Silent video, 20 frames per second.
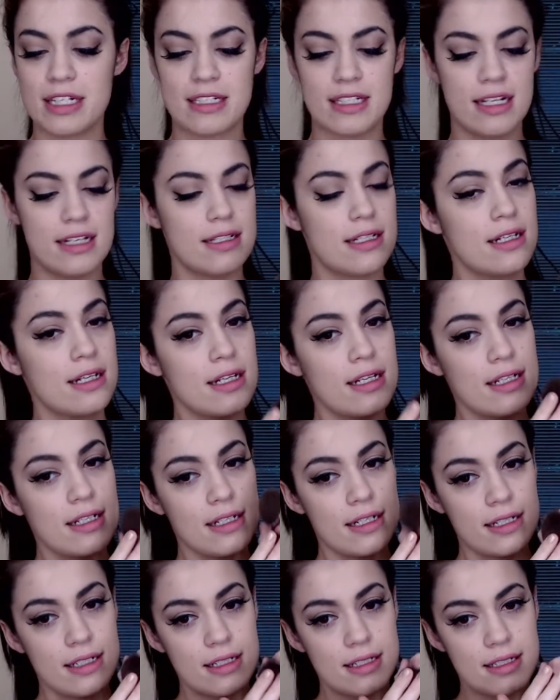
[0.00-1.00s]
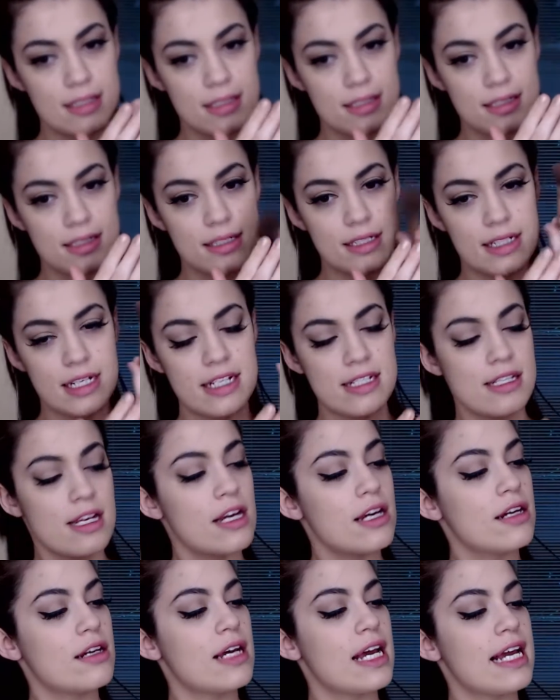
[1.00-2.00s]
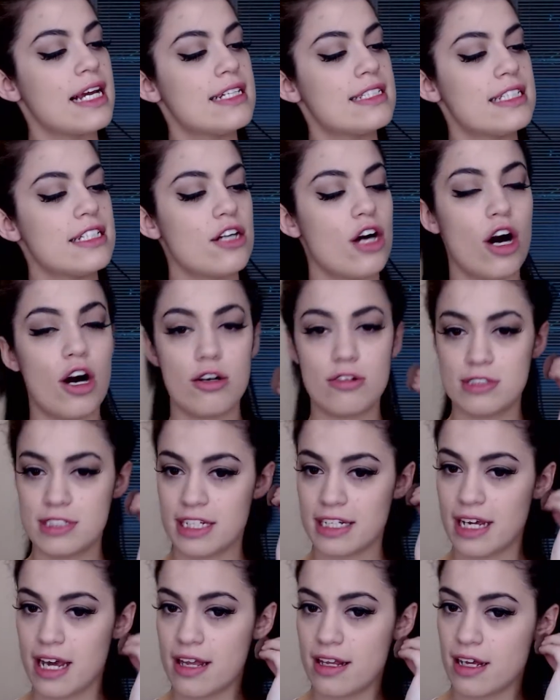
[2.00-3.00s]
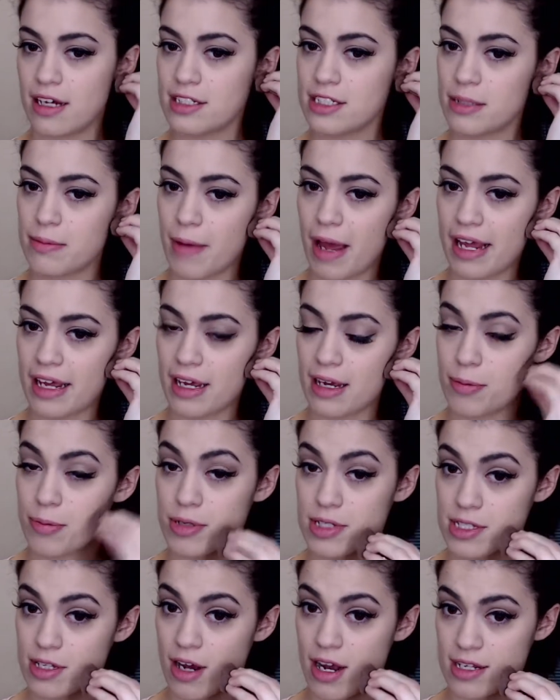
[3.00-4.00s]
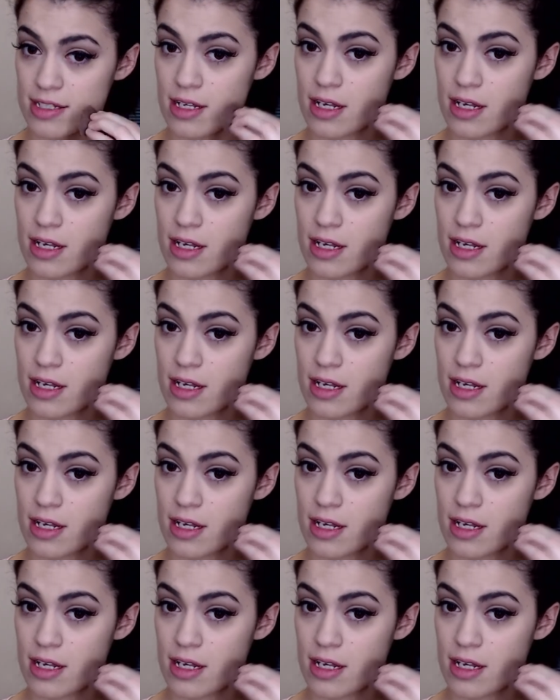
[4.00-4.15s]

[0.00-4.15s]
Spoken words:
that is easy to hold together to make a precise